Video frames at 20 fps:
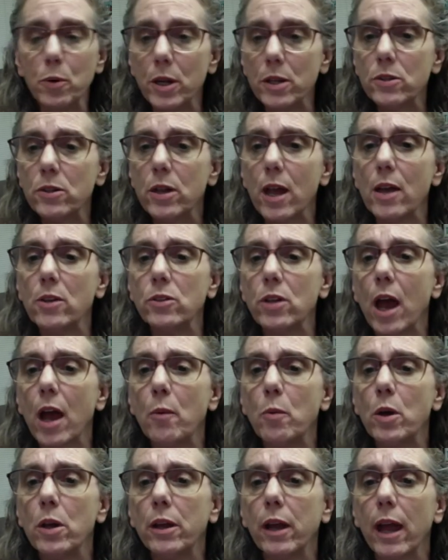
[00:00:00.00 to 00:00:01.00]
Princess. I
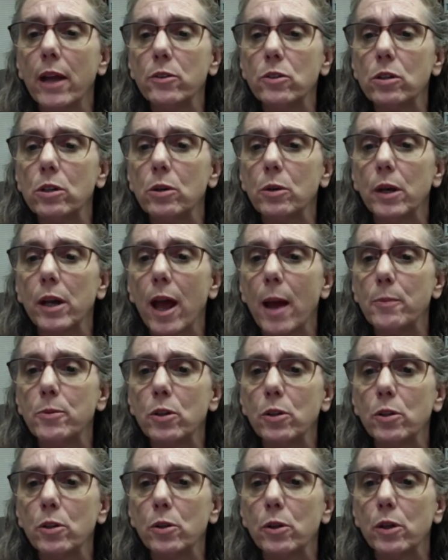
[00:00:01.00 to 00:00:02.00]
will get to it,
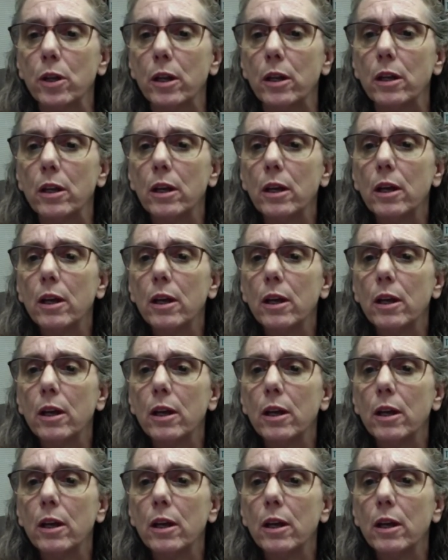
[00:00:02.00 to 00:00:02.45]
absolutely.